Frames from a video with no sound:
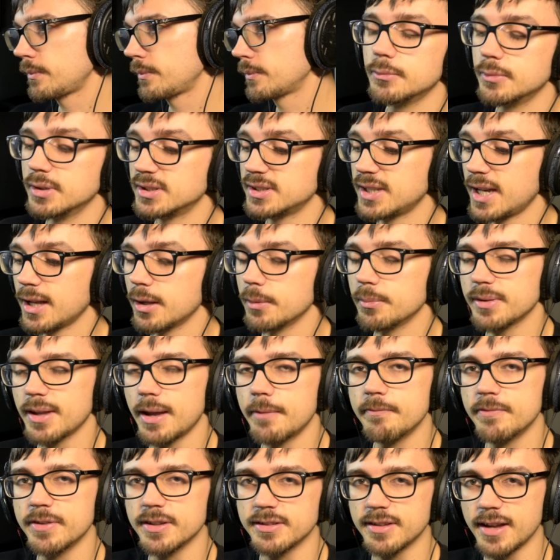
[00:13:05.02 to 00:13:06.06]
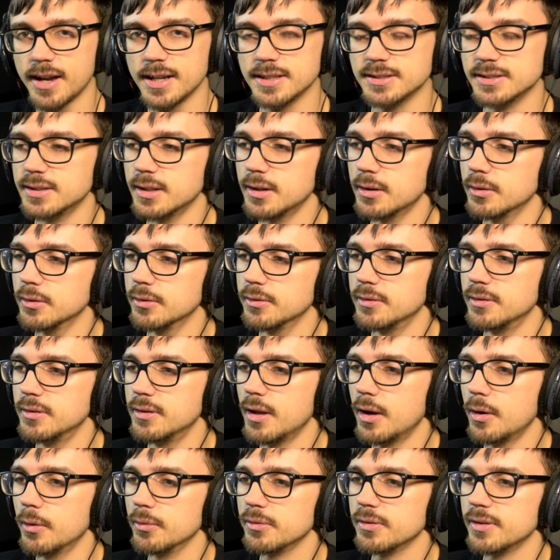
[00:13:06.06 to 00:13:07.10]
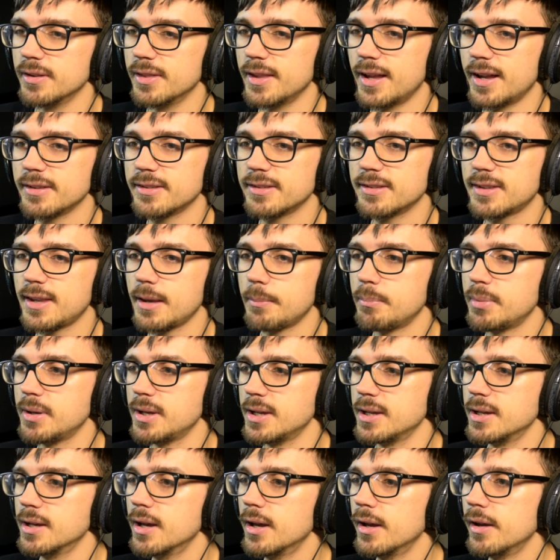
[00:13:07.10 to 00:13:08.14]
Which helps emphasize those notes and that skippy